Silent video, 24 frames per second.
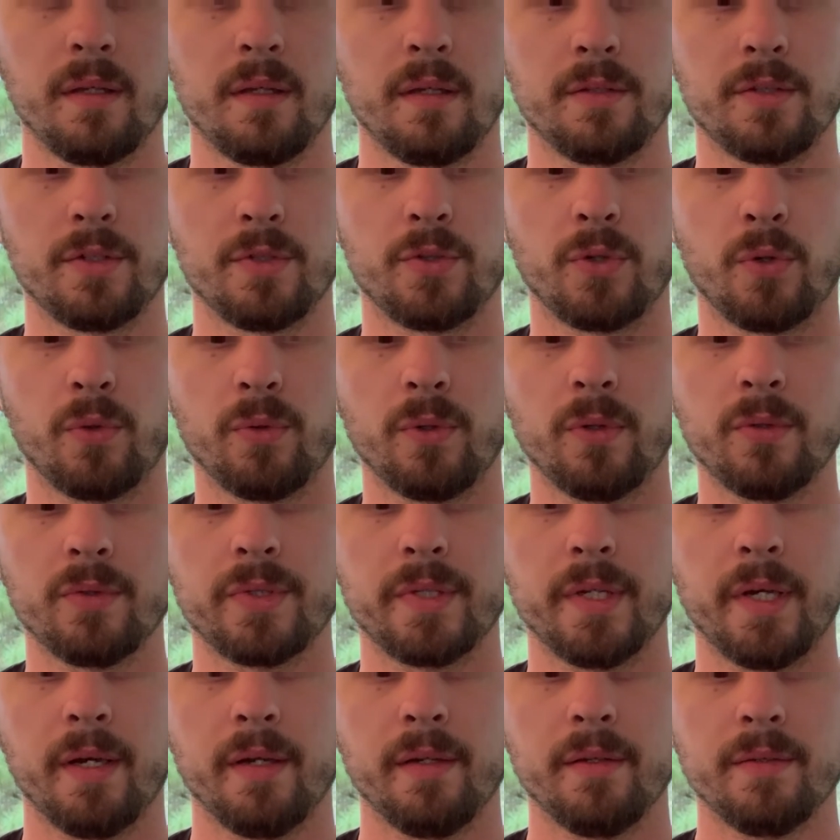It's a Toro
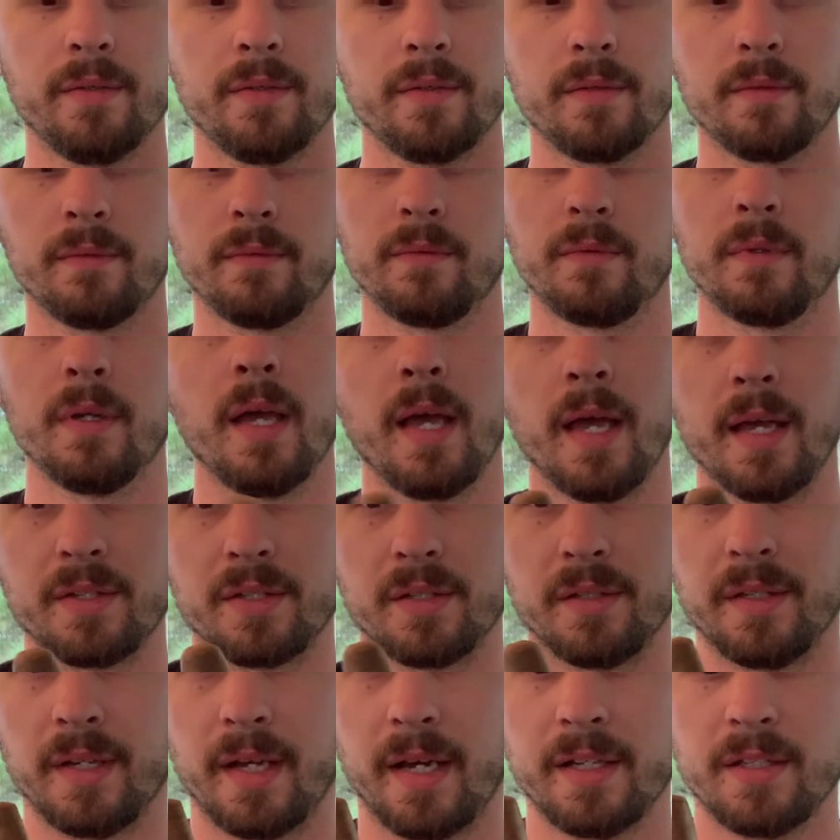size, has a
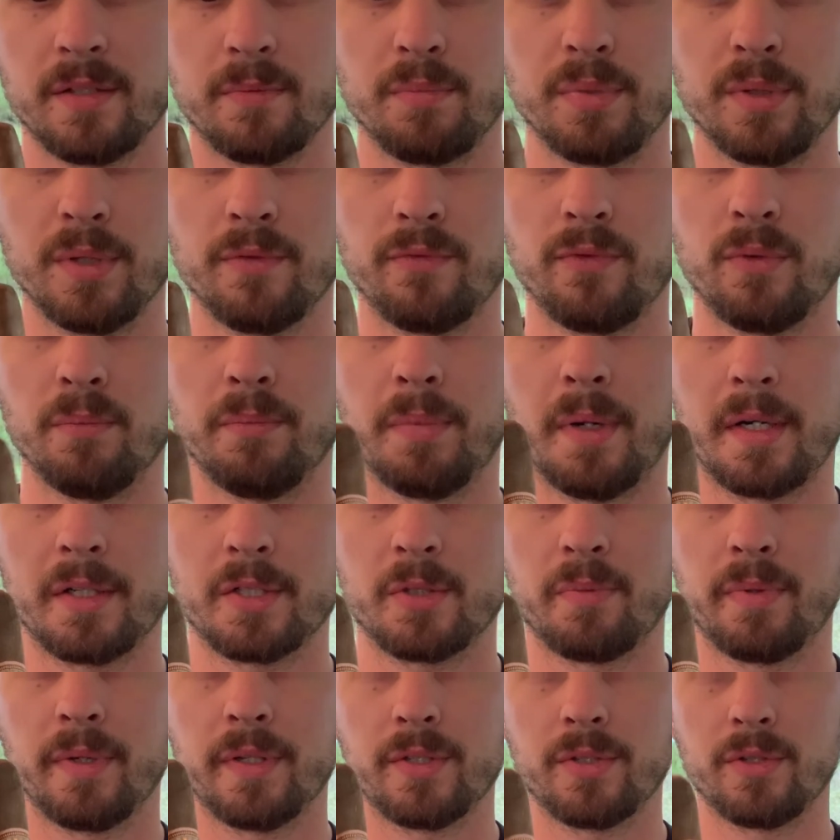nice beautiful box
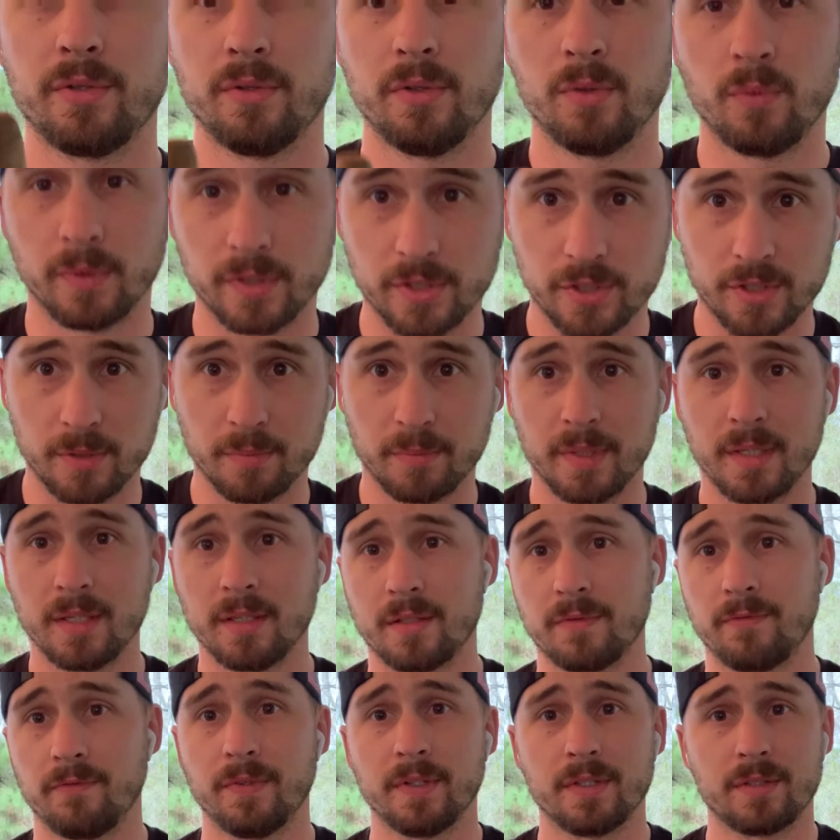press to it, which to me
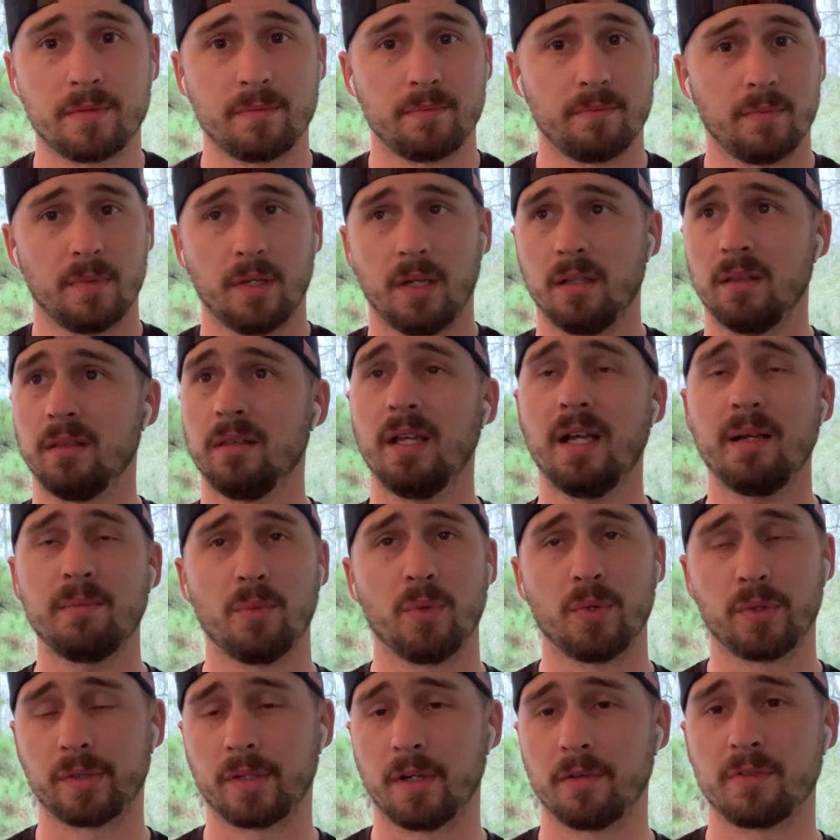fits a lot
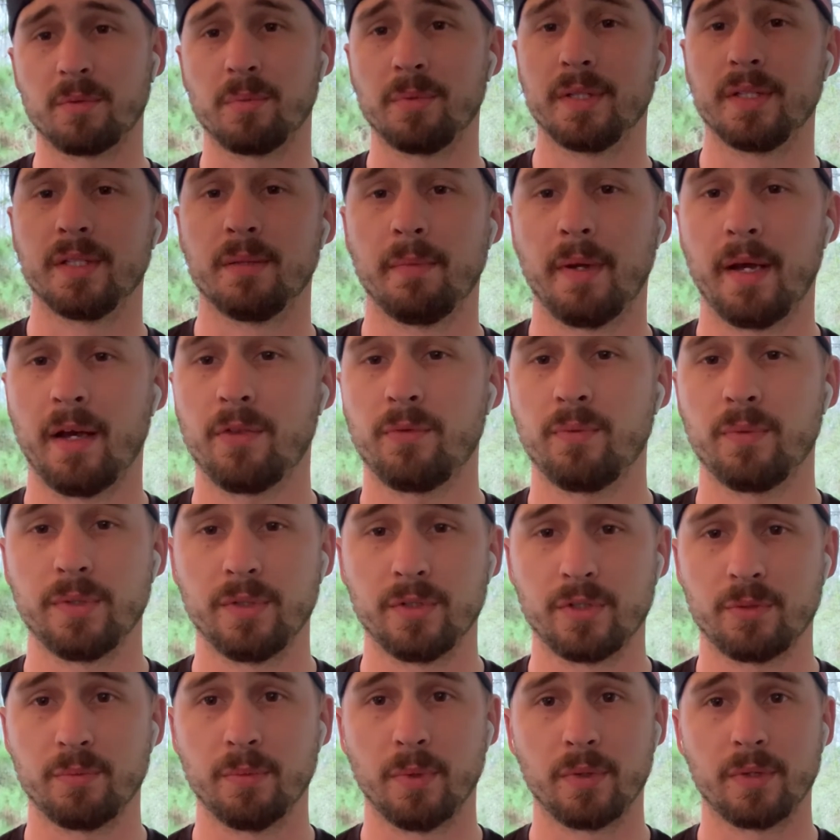more comfortably in the mouth when you're
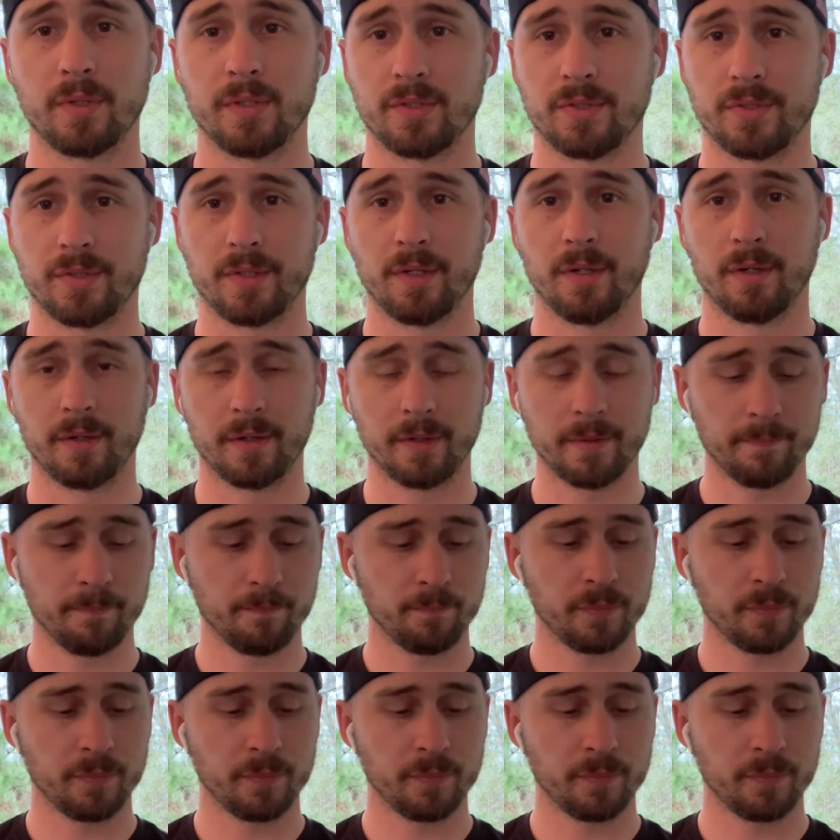smoking a cigar.